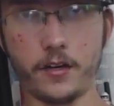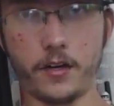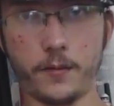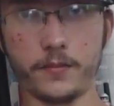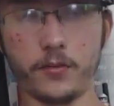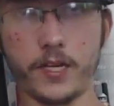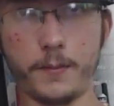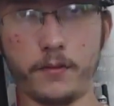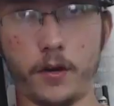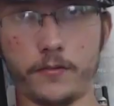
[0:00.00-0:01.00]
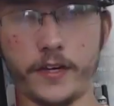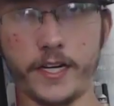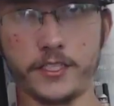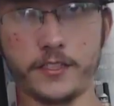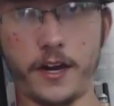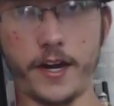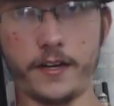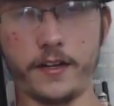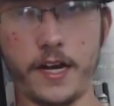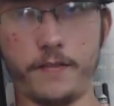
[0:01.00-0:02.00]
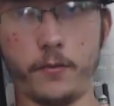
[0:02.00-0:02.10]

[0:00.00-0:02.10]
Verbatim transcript: Um, don't get me wrong, for each side.